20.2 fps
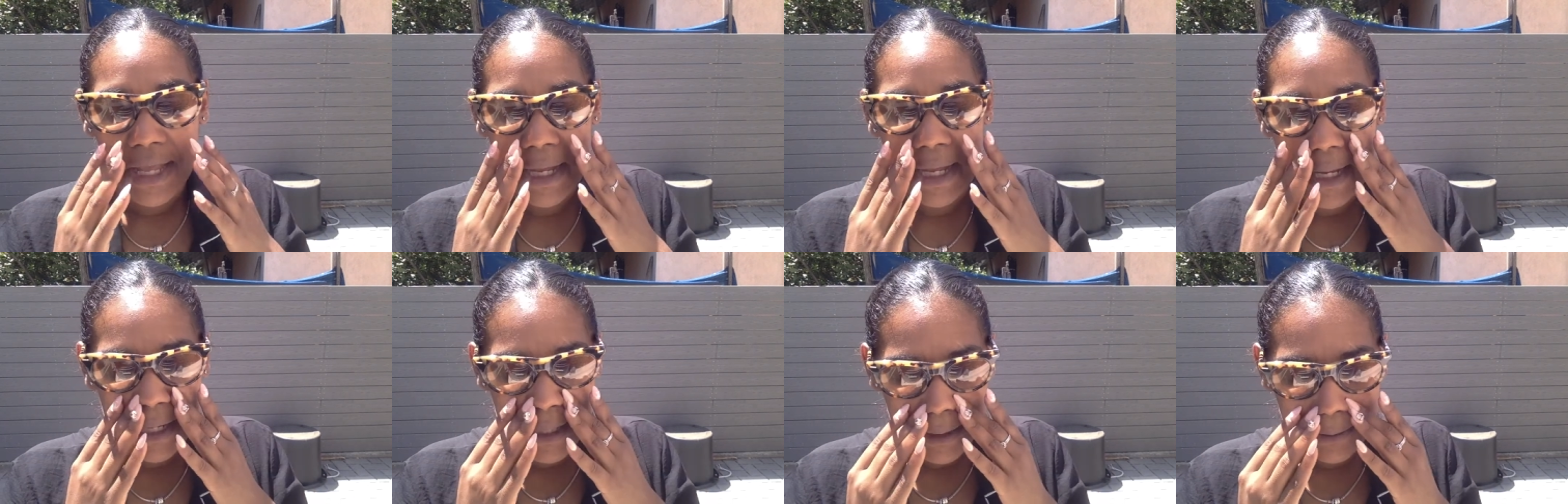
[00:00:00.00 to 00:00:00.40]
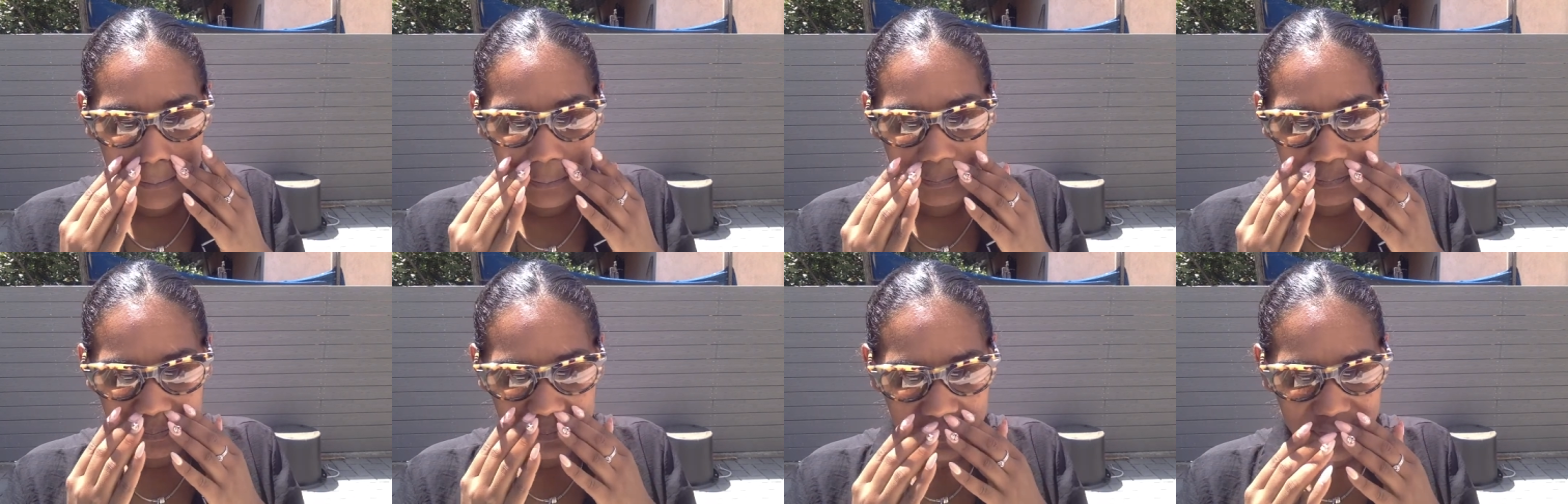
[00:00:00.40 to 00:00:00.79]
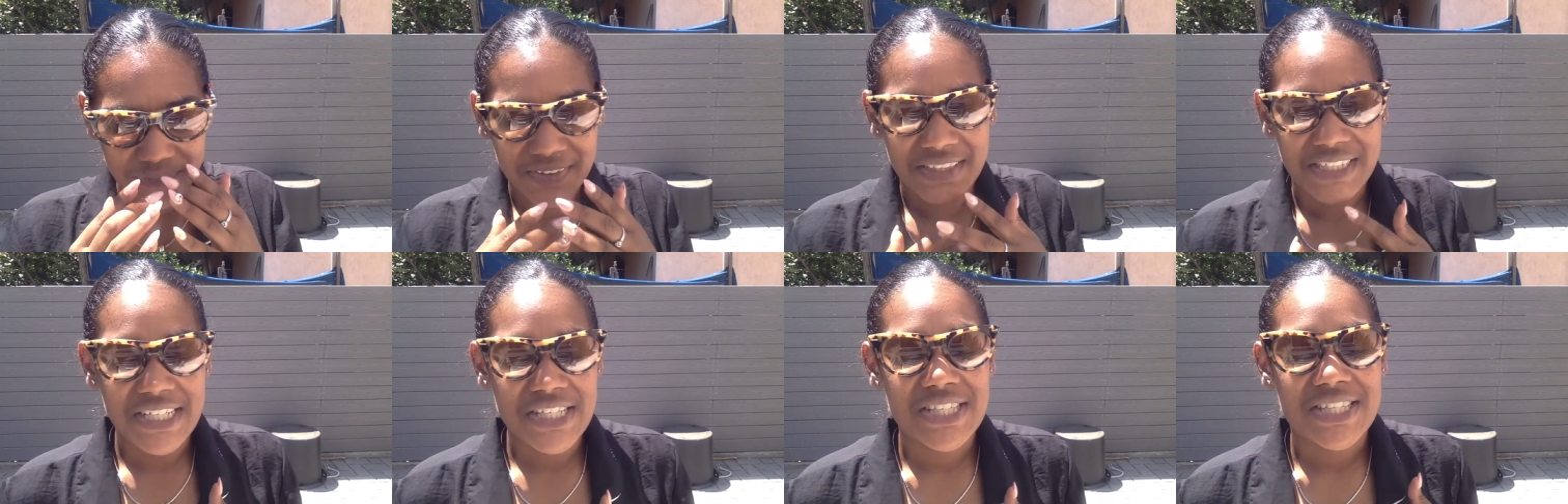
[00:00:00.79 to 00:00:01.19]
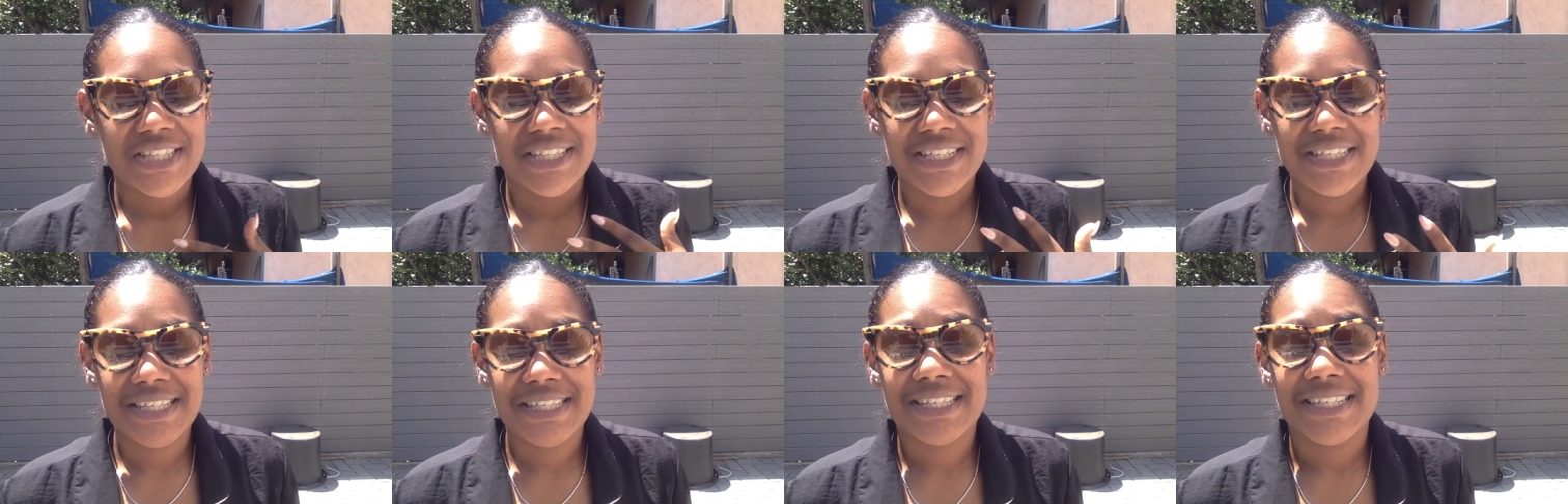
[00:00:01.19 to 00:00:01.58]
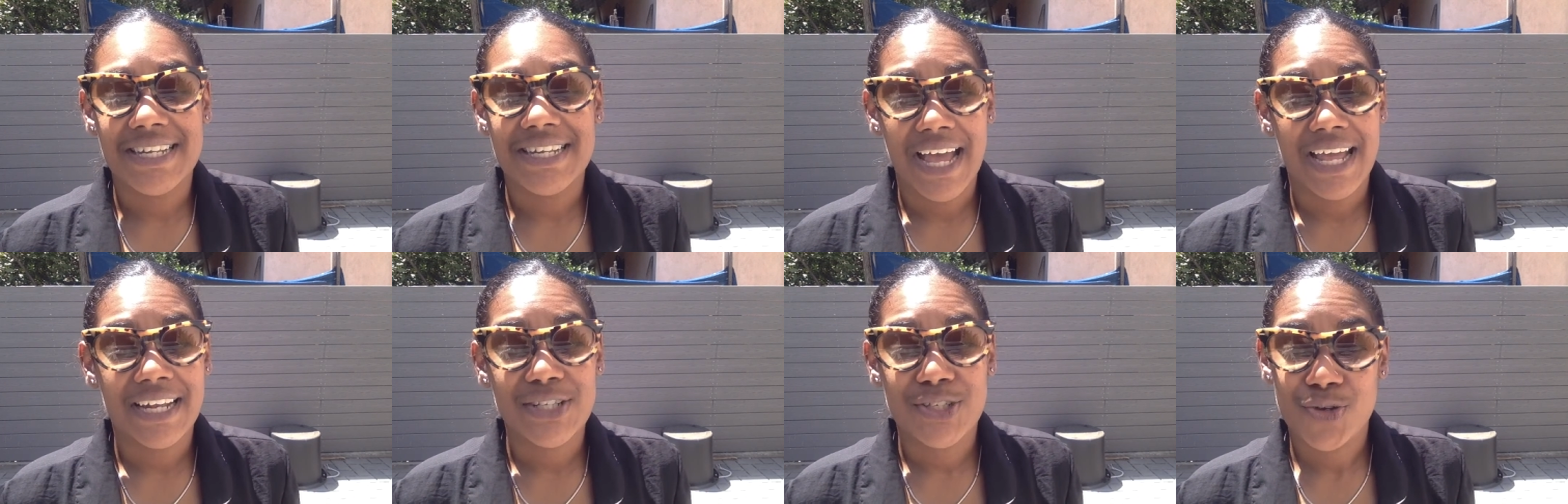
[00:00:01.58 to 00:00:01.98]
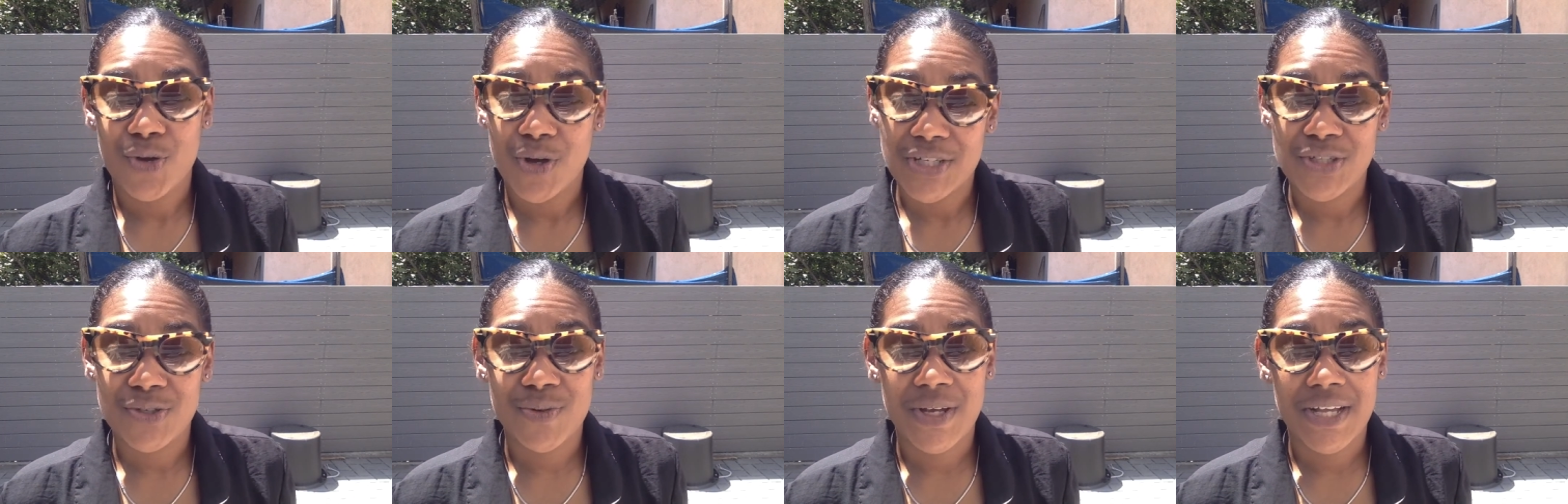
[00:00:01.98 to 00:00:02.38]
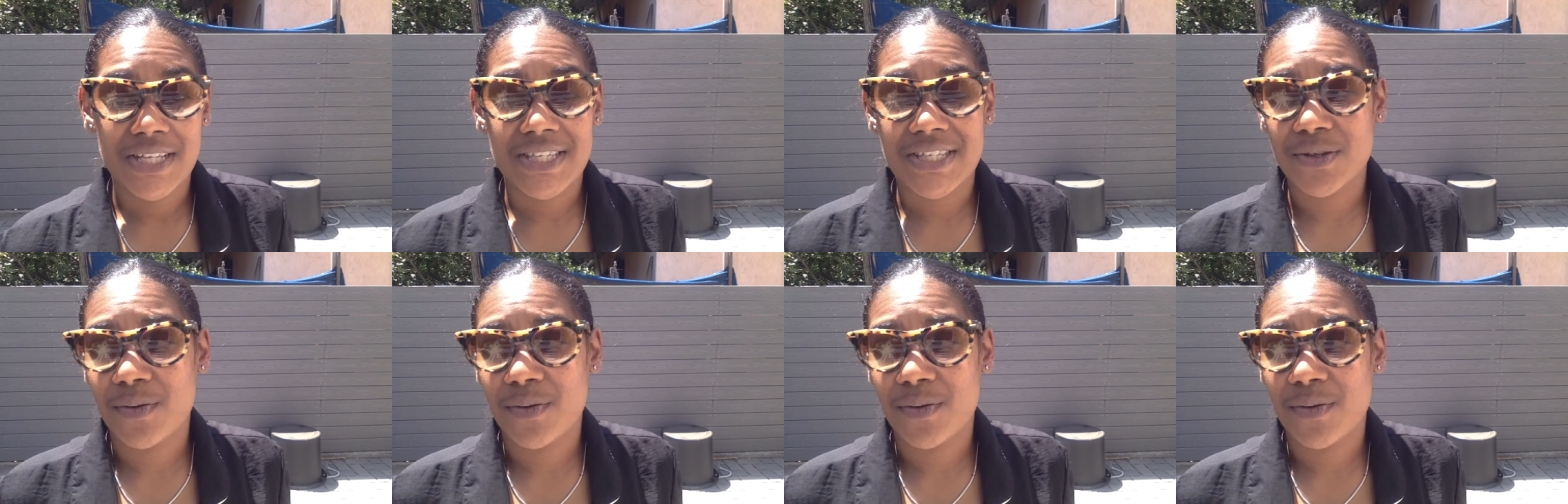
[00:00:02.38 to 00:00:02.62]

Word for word: and This, this is not taught to us.